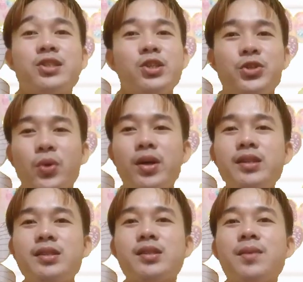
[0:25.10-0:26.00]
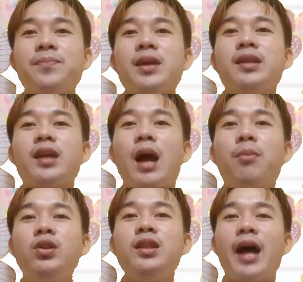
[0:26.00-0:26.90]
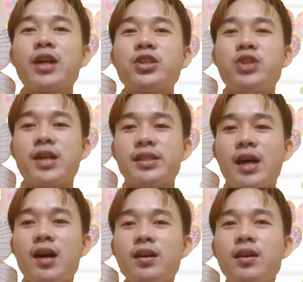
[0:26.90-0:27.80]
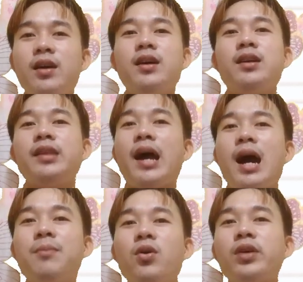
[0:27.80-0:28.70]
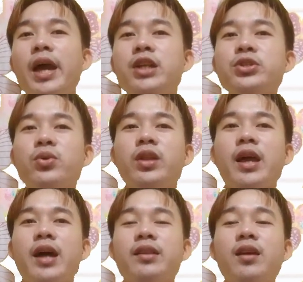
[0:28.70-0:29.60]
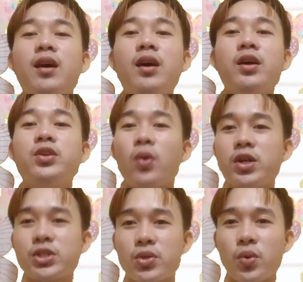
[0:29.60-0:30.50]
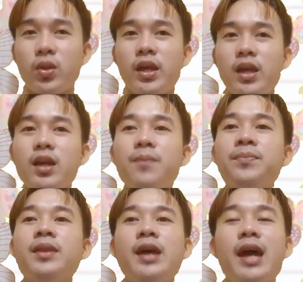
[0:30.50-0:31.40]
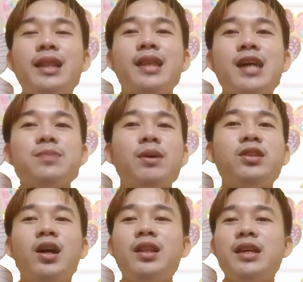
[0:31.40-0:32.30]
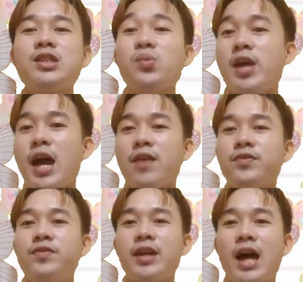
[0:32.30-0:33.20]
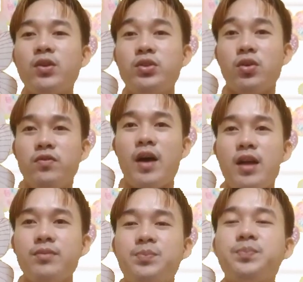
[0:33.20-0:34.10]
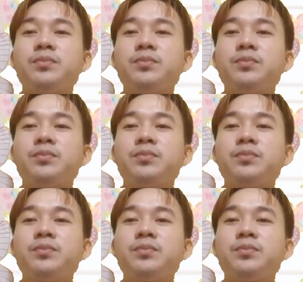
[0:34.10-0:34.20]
Kristen Joyce, Tagabunlang Jessa, Tihamo Kate Julian, yours truly, and last but not least, we have Verano Jovan.